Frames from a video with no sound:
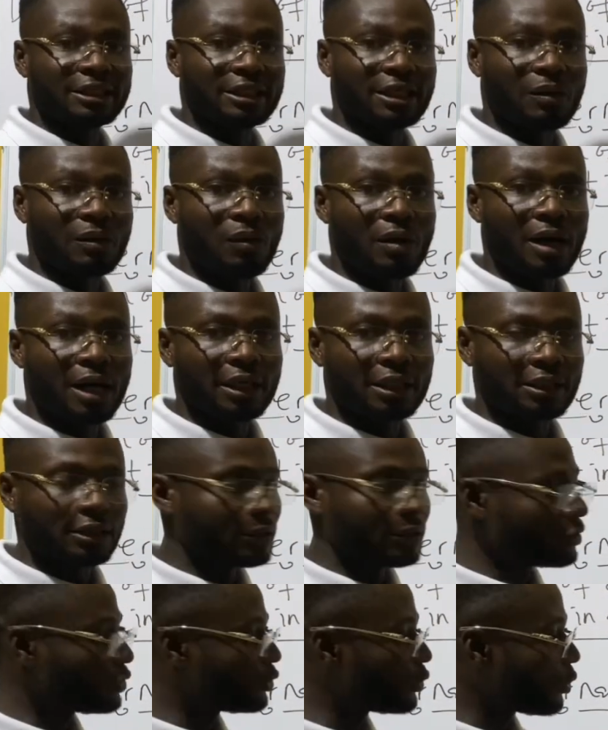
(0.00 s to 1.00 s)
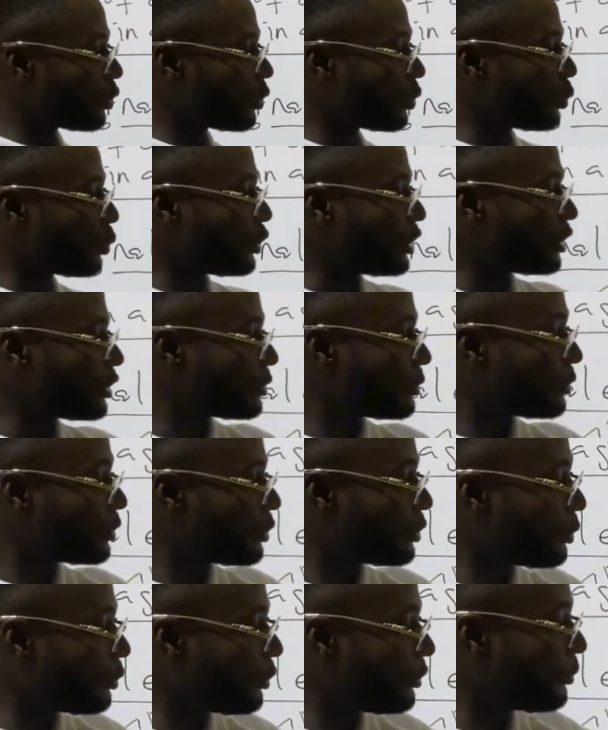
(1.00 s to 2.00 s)
in the y, so we
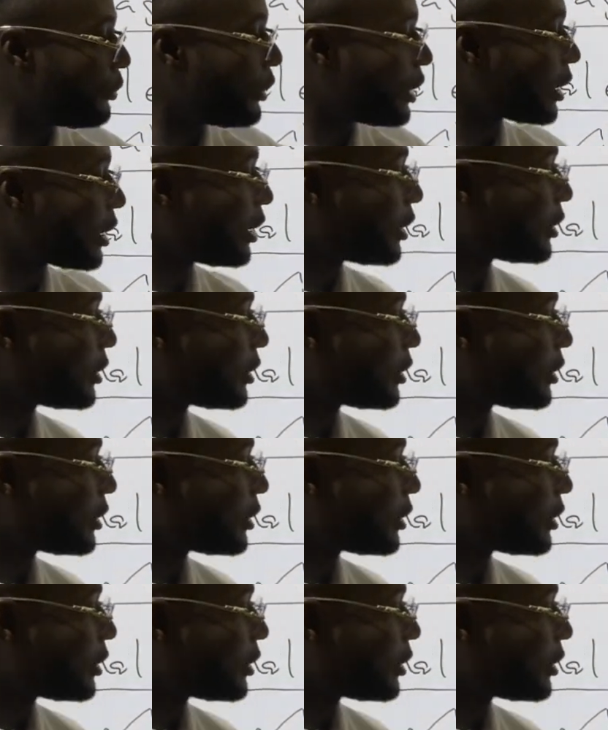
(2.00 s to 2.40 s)
bring